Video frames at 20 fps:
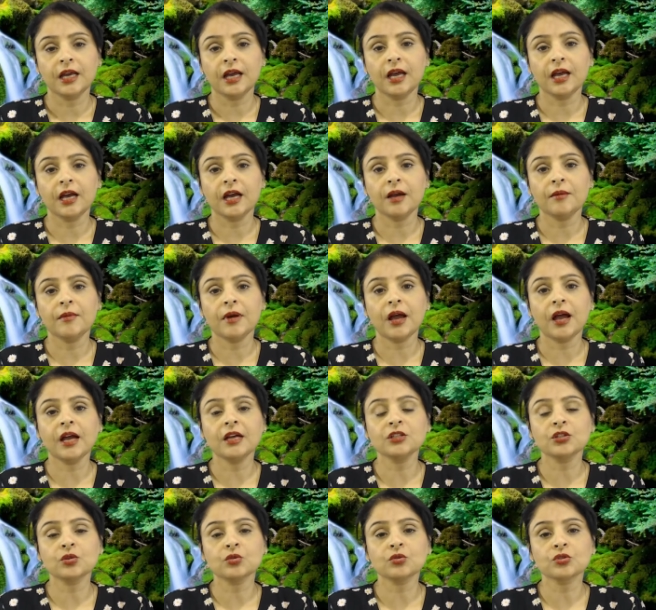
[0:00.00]

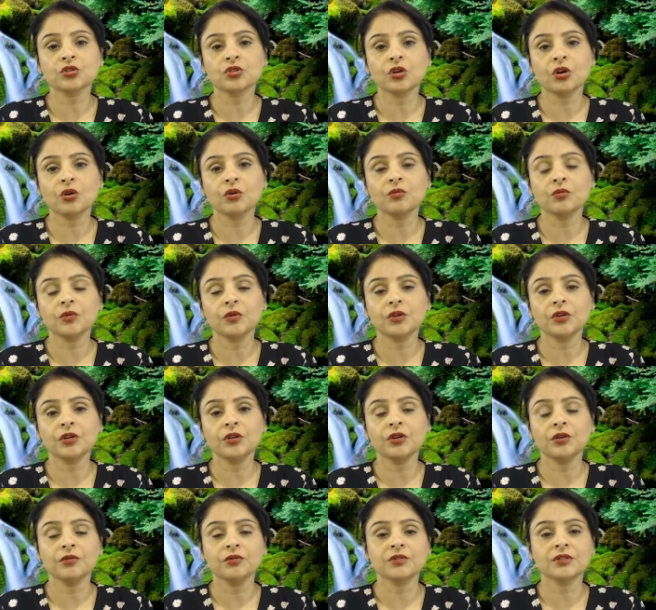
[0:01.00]
And also,
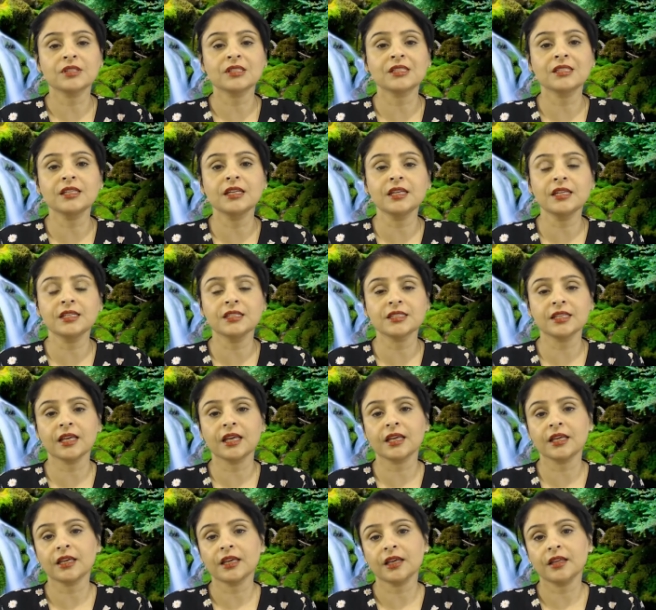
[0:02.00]
the
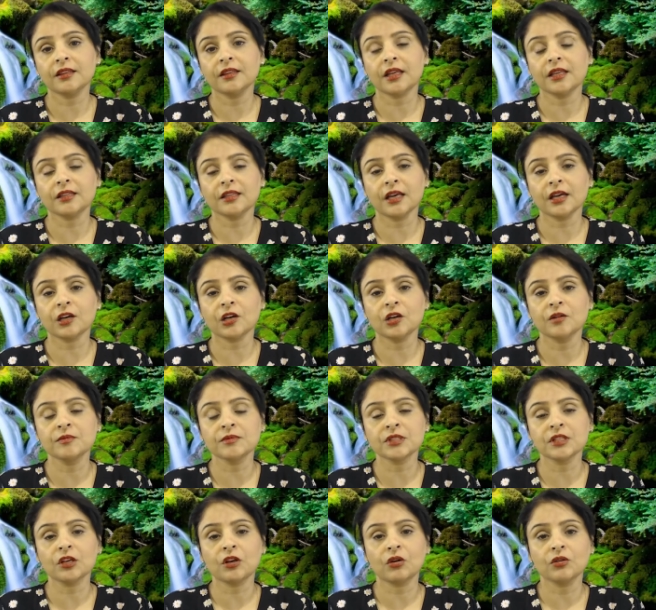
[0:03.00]
sneezing that
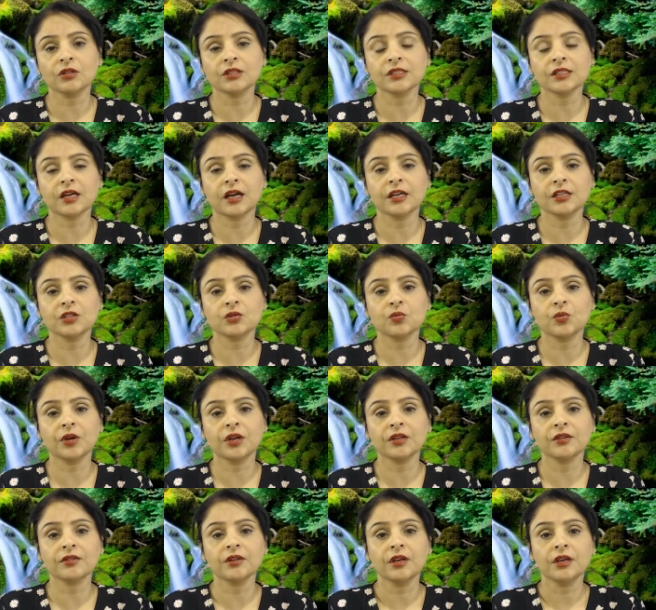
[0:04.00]
comes alongside
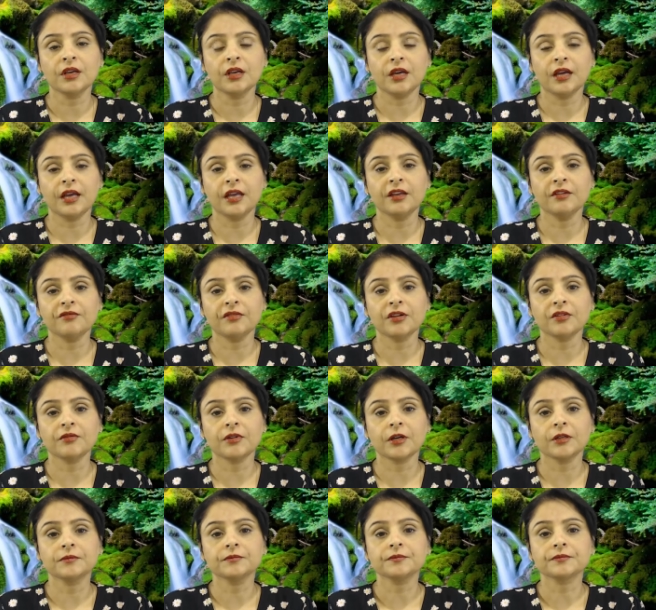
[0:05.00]
with hay
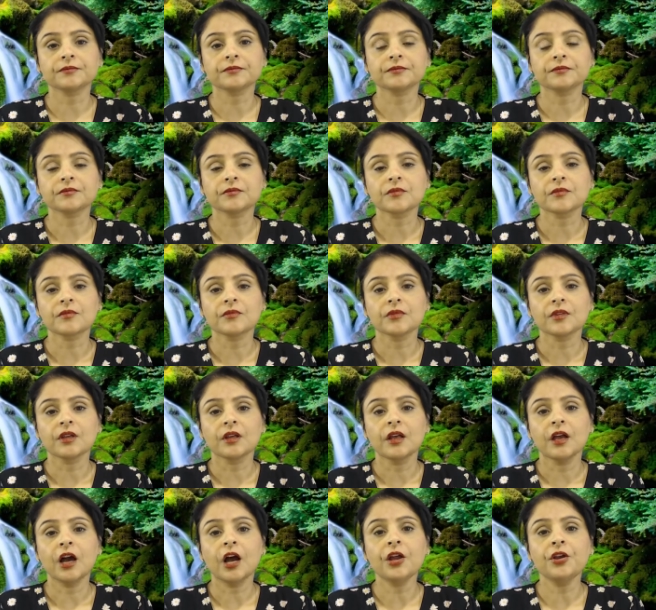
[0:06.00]
fever.
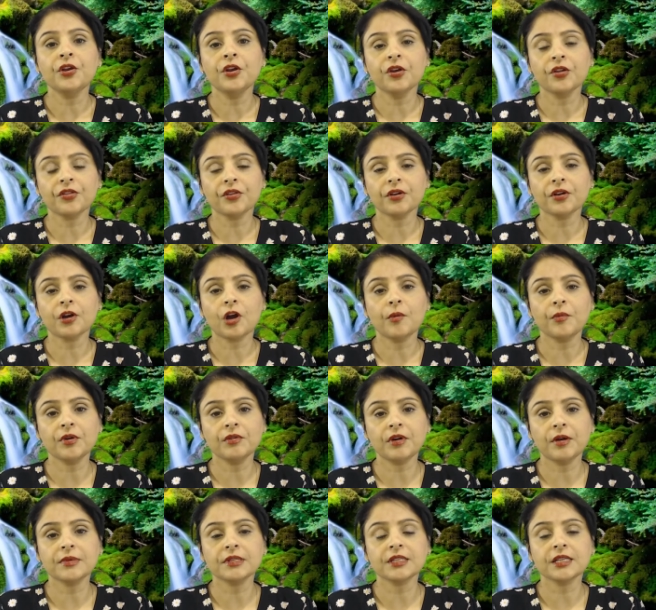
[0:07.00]
Another common
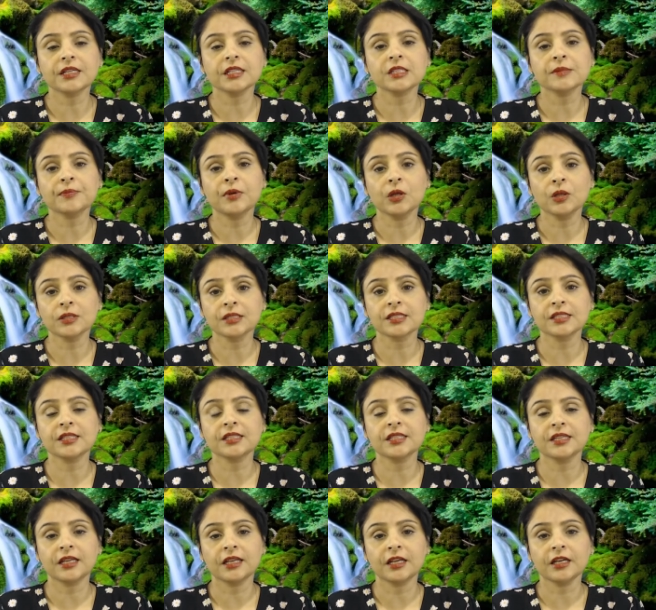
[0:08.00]
remedy is
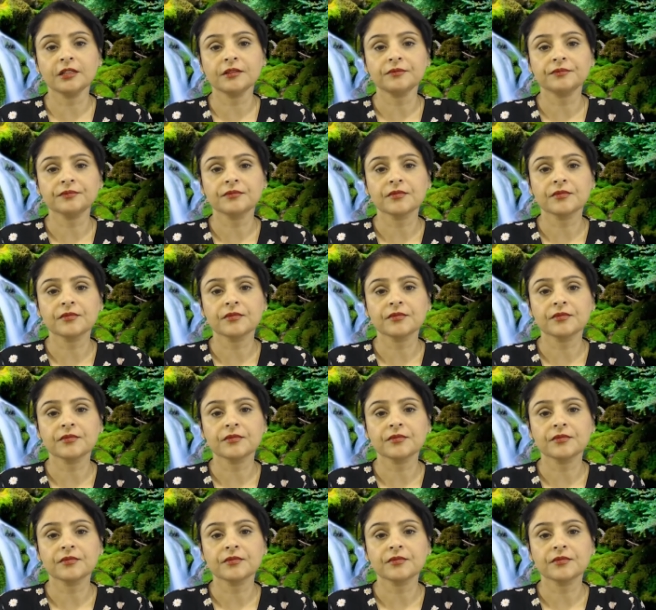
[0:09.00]
pulsatilla.